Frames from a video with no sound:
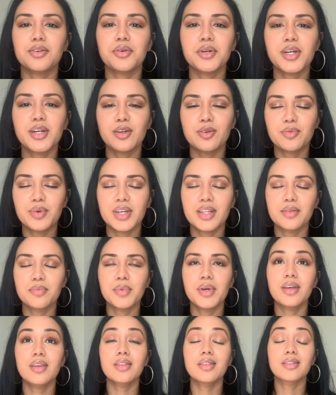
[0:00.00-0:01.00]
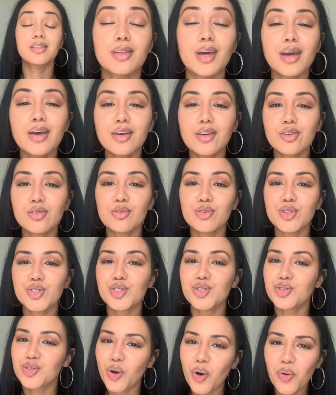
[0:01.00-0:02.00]
here with me, thank you
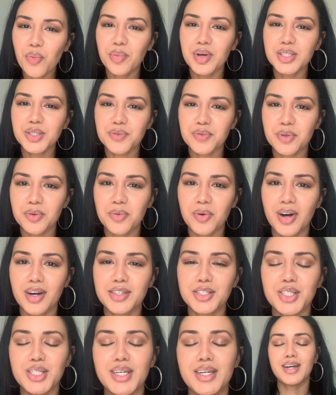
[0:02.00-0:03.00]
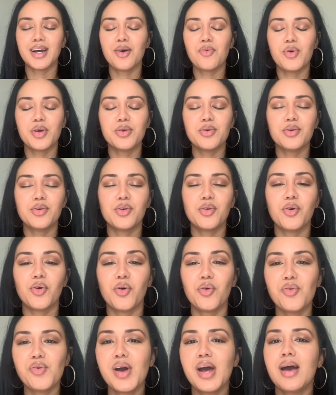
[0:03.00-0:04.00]
so much for watching. I want you to
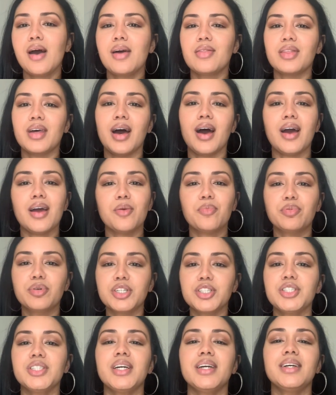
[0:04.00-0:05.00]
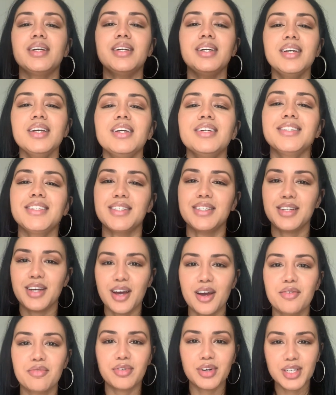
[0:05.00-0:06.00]
know that I appreciate each and
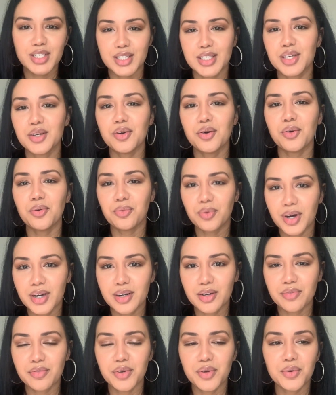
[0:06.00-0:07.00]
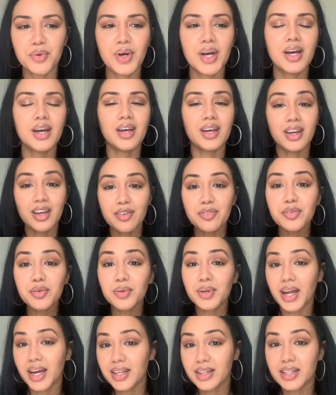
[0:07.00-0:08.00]
every single one of you. If you
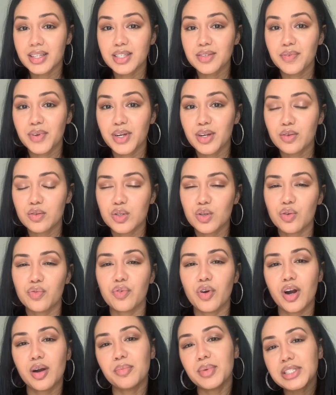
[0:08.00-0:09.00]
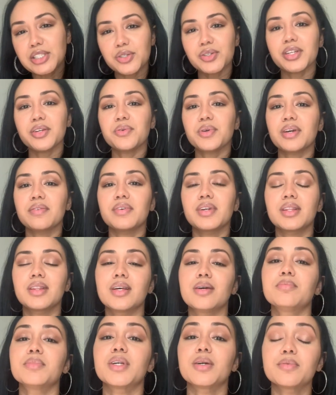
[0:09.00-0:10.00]
like this video so far, make sure that you give it a
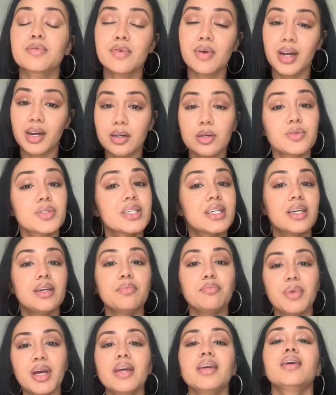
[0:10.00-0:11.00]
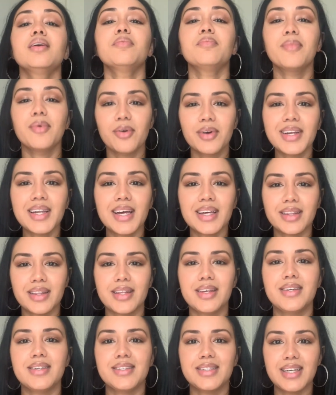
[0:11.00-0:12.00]
thumbs up so that I know to keep making more like
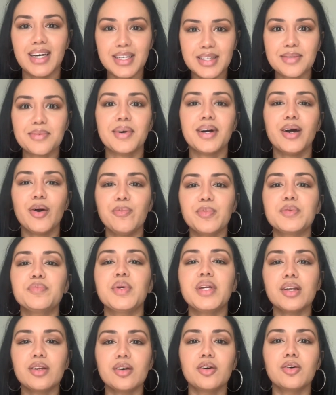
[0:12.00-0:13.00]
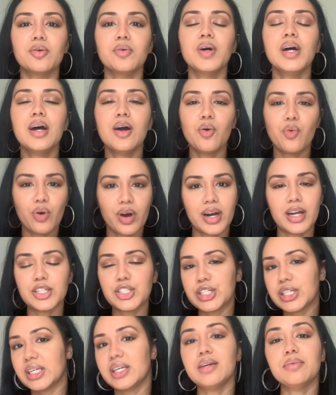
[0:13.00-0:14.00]
these. That's what helps me know what I
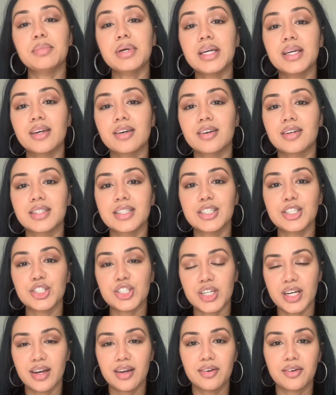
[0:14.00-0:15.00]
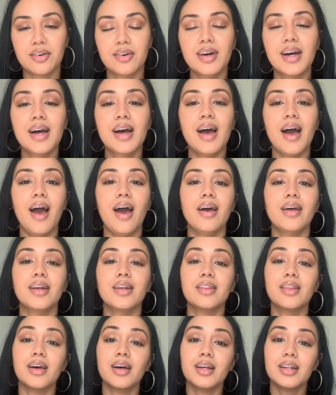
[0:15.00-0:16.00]
should keep making on this channel.
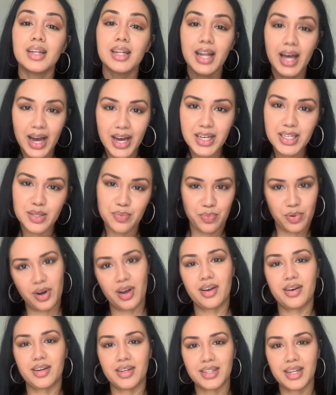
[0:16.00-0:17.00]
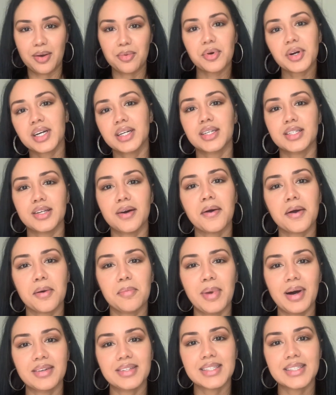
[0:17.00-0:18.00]
And the last product that we're going to talk about